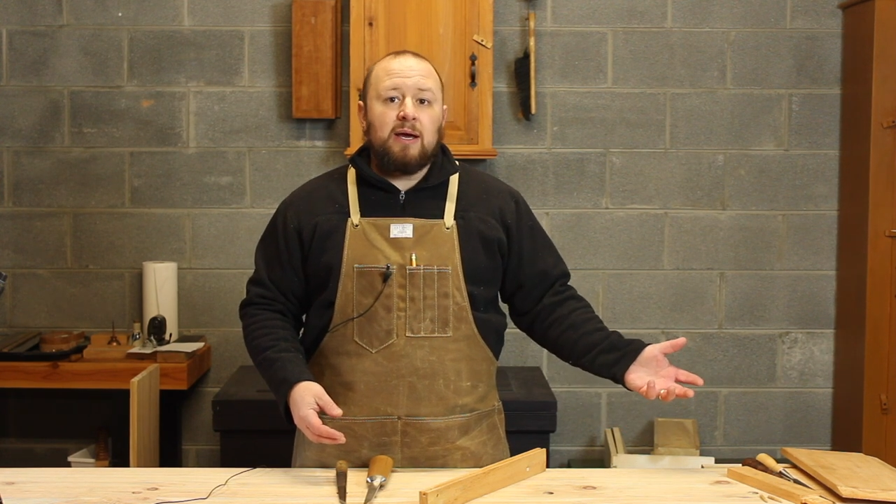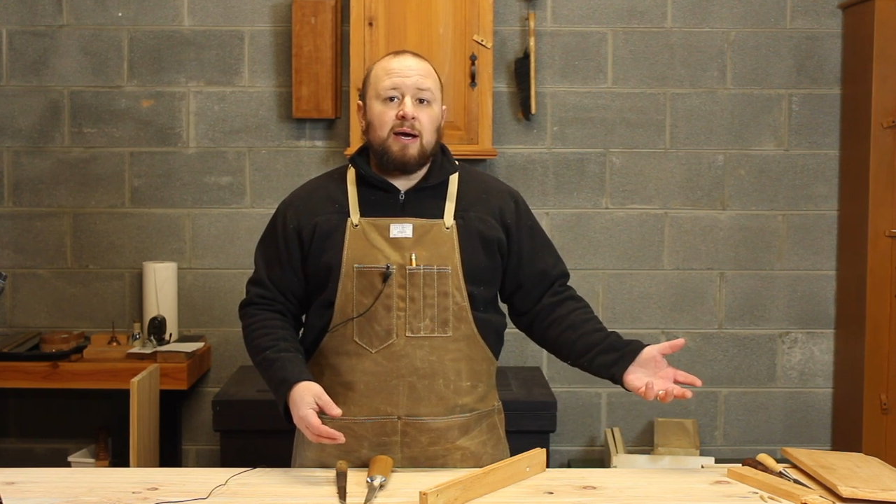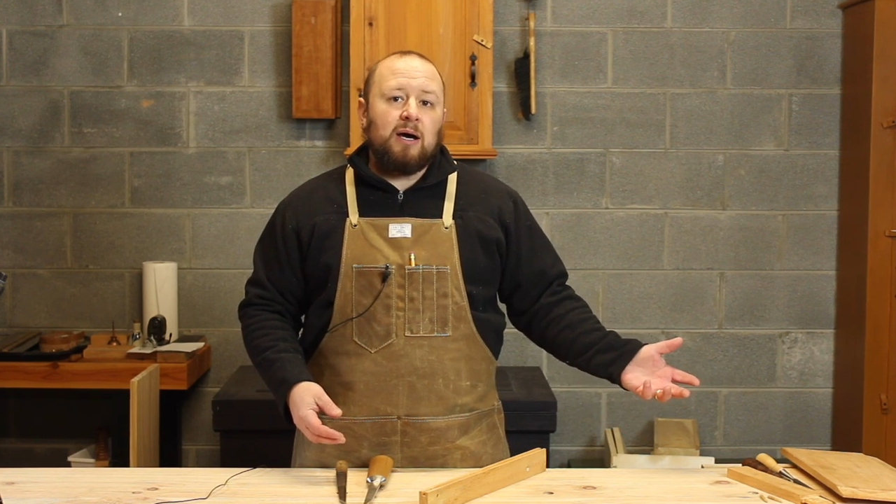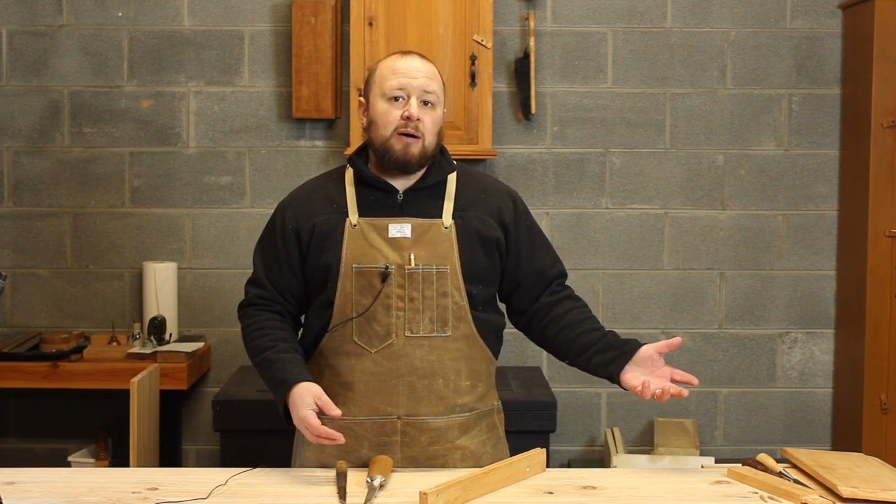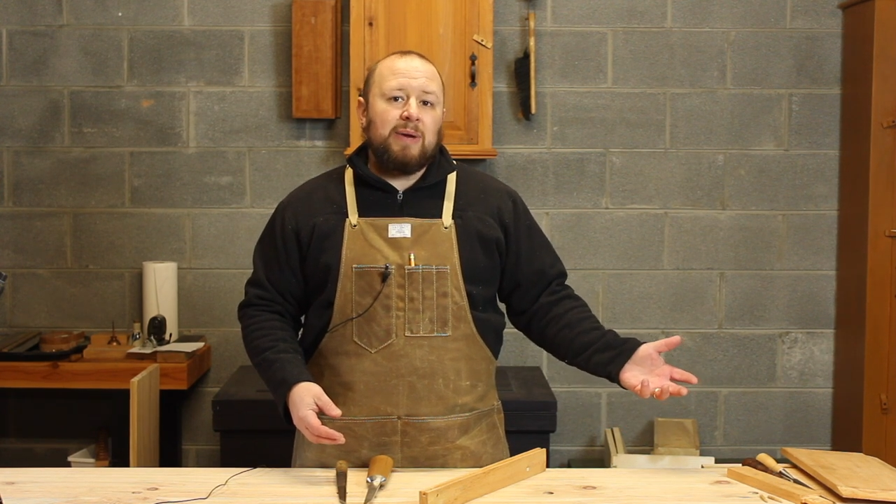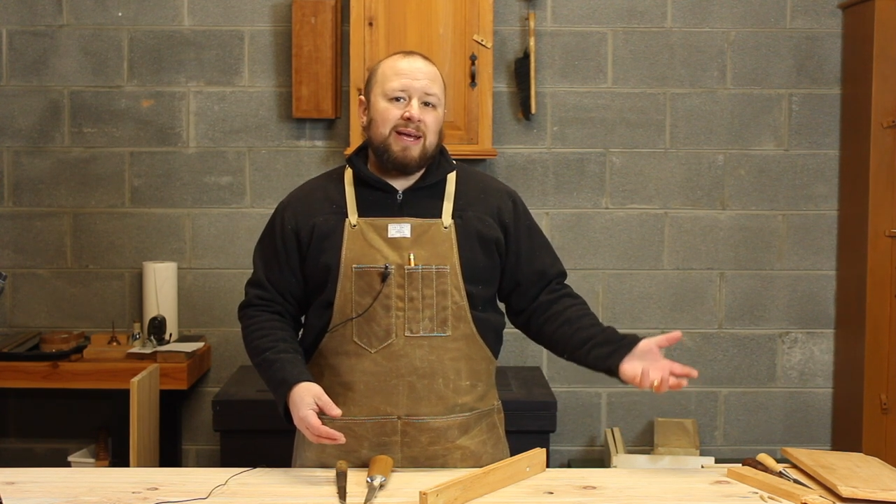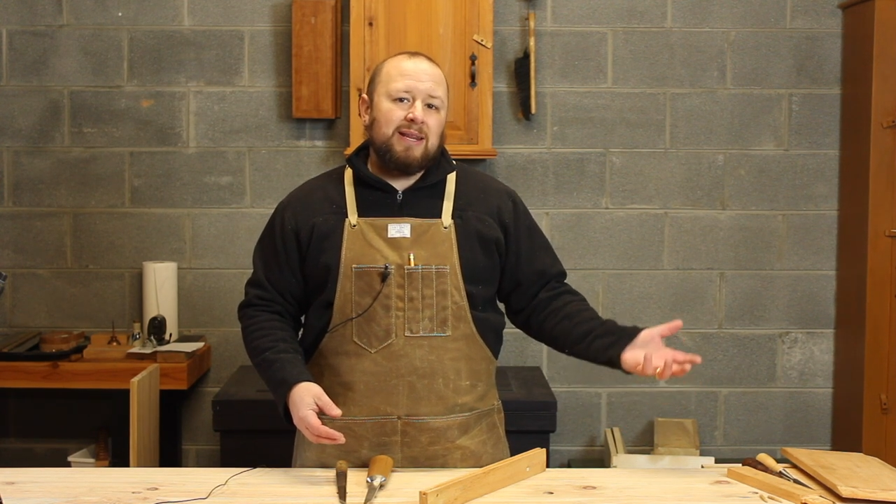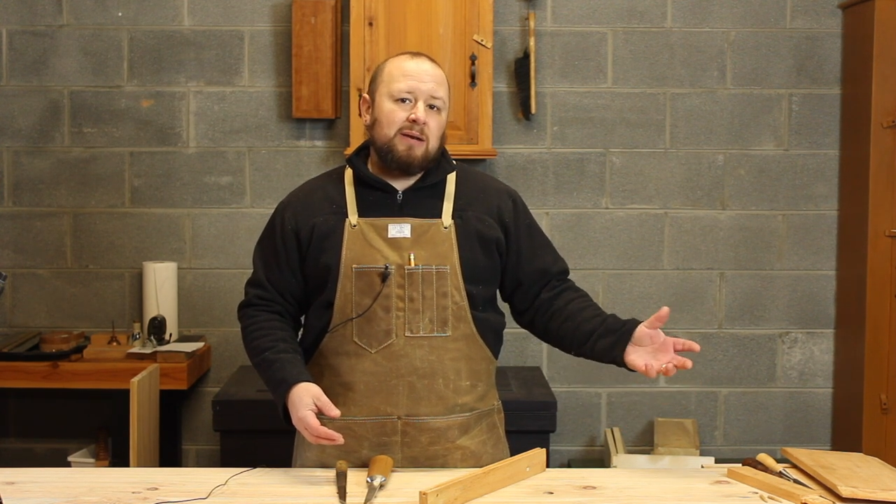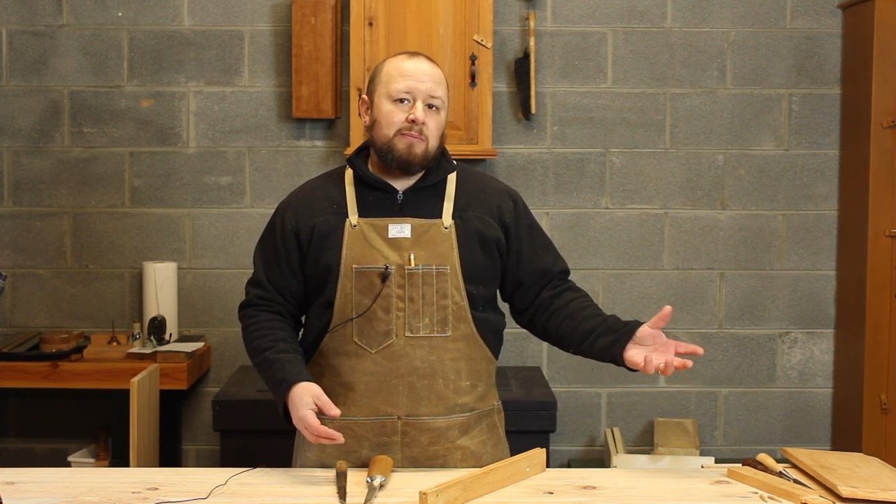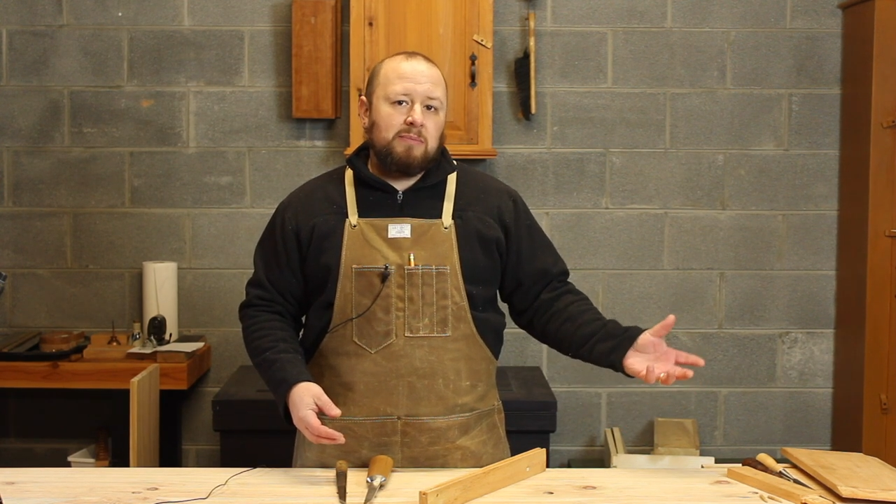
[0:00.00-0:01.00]
um,
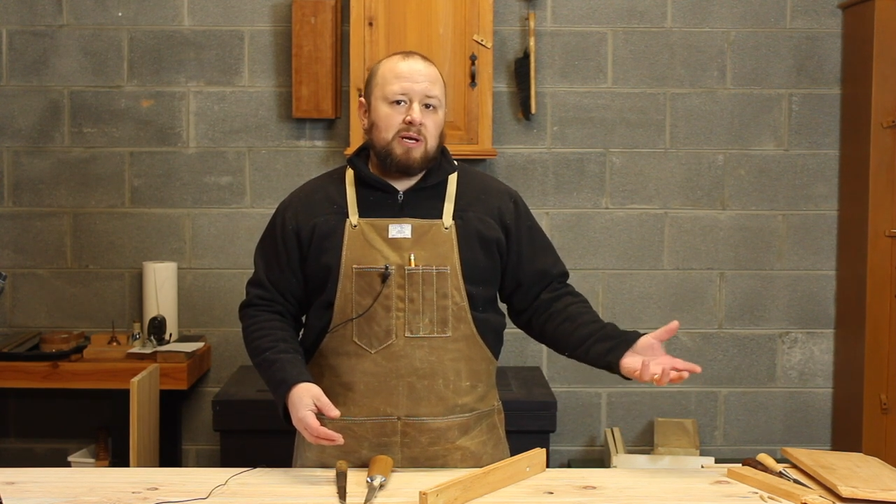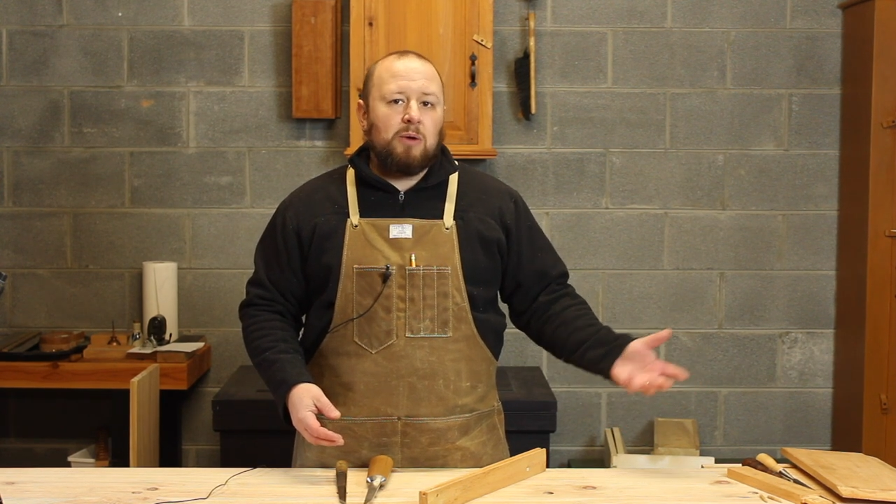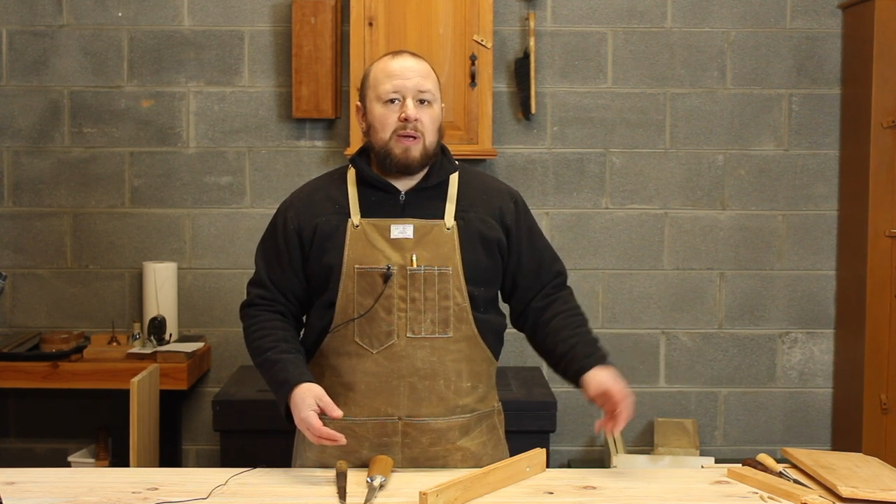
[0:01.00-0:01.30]
and then, you know,